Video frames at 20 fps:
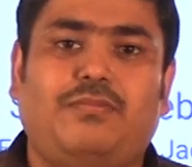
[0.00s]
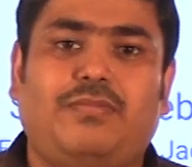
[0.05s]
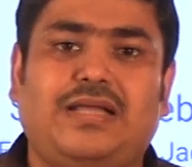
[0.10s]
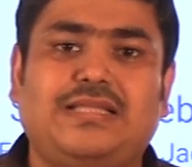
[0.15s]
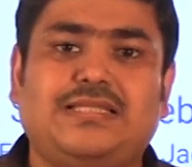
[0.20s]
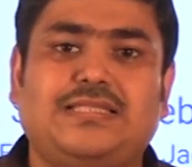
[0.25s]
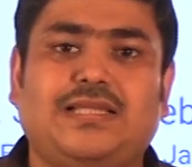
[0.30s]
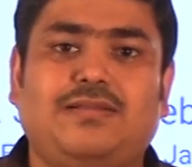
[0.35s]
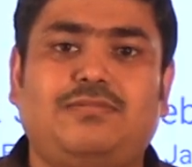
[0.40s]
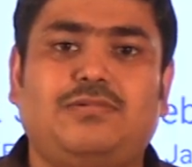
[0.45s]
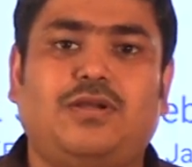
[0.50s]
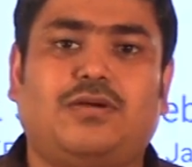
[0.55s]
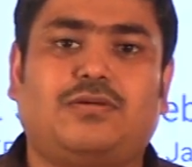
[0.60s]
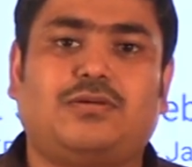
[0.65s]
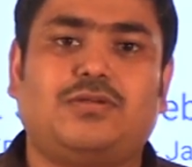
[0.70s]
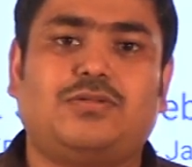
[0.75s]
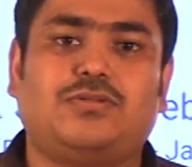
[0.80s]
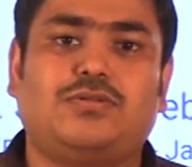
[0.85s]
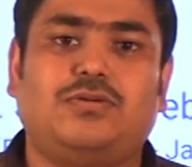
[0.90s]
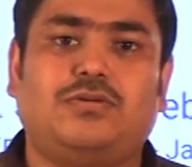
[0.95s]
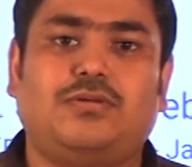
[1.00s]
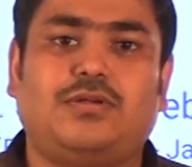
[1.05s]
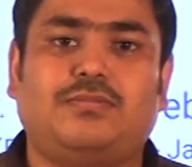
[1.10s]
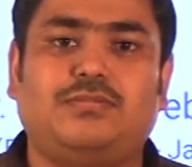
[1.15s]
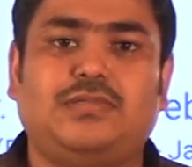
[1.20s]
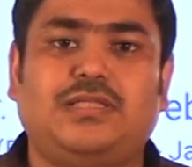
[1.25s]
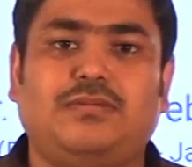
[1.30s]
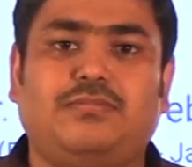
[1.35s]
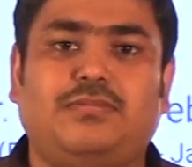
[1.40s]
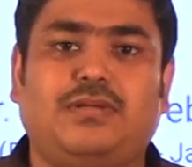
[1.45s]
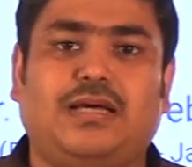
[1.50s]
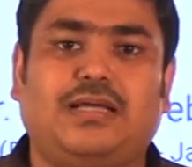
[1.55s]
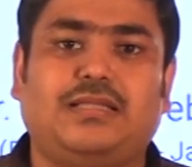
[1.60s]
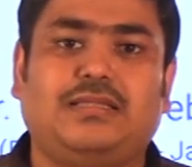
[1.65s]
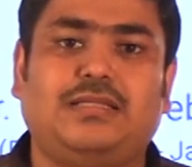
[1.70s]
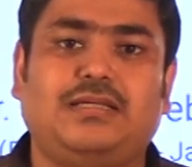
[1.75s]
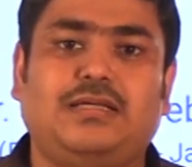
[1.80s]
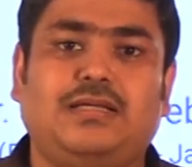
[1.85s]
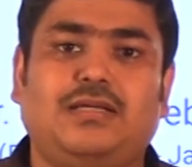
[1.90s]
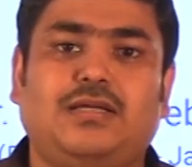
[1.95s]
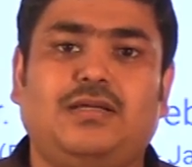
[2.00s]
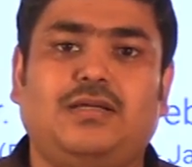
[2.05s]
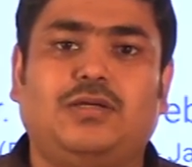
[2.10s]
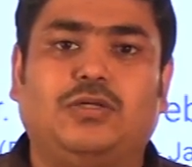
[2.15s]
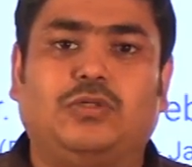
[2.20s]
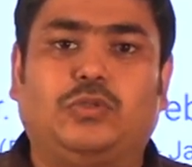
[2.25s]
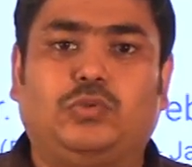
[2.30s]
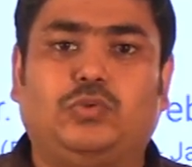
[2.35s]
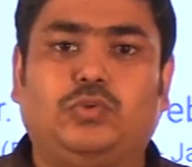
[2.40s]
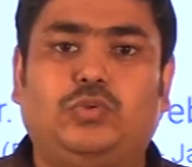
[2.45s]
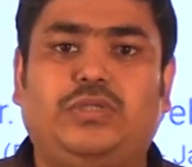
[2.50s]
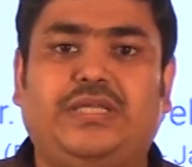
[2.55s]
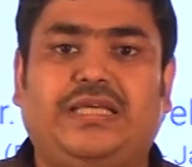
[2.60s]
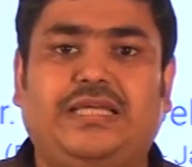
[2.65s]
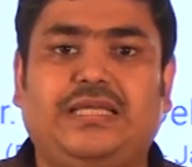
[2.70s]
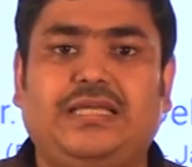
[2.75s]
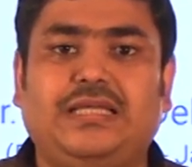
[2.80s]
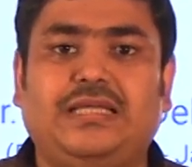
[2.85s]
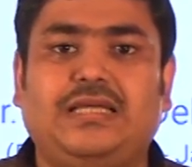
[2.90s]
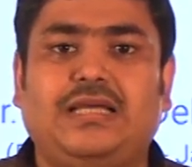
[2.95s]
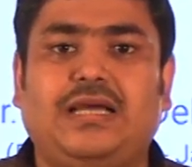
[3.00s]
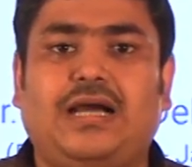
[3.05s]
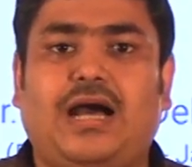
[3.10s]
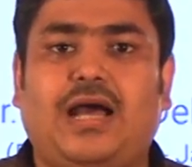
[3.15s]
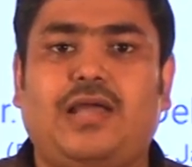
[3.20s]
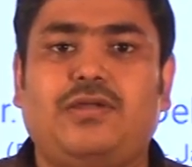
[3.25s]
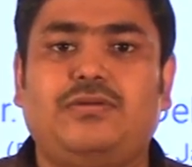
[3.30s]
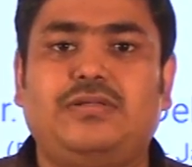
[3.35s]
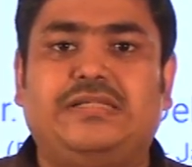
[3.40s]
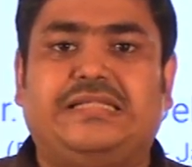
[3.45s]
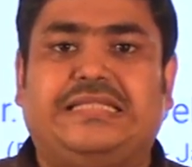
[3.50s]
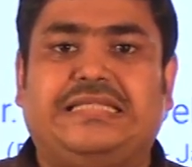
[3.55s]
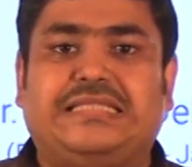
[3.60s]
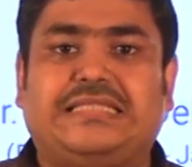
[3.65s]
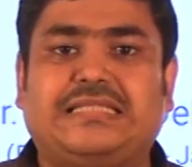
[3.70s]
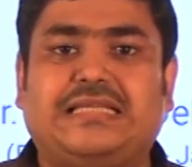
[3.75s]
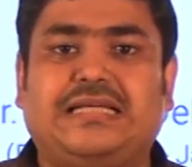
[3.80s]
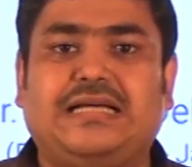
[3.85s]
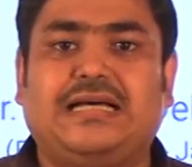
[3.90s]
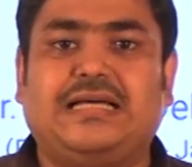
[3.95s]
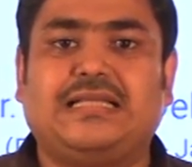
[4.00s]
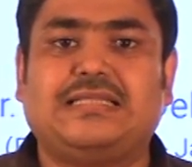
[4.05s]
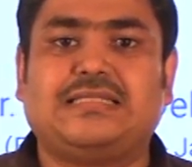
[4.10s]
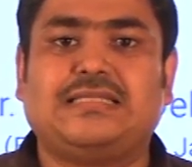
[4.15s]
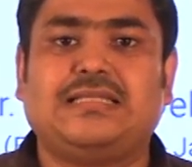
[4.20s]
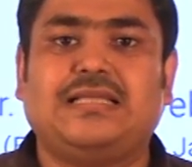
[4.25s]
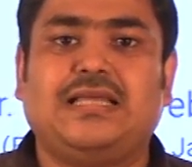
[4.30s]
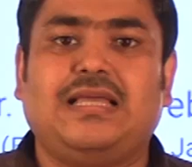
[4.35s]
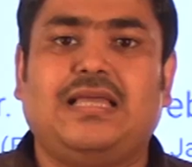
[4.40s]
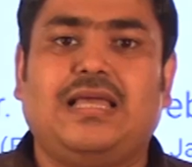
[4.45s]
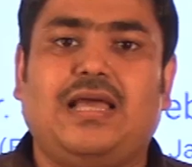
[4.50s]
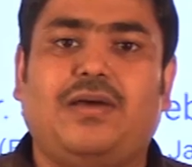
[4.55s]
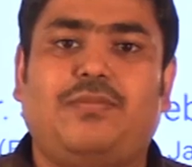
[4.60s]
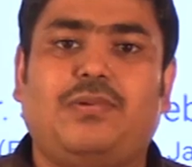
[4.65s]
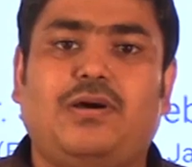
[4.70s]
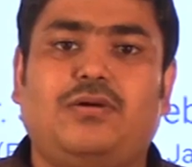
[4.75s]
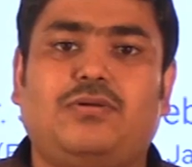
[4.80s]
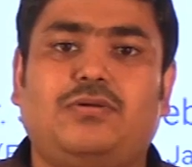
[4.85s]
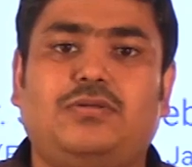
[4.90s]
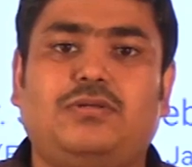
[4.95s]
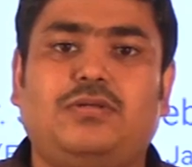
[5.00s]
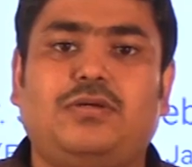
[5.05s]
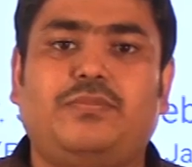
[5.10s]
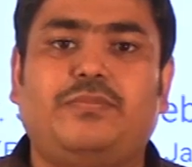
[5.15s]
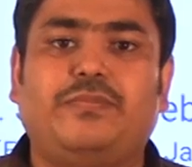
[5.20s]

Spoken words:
Myself Dr.Sourav Debnath. Today I will discuss about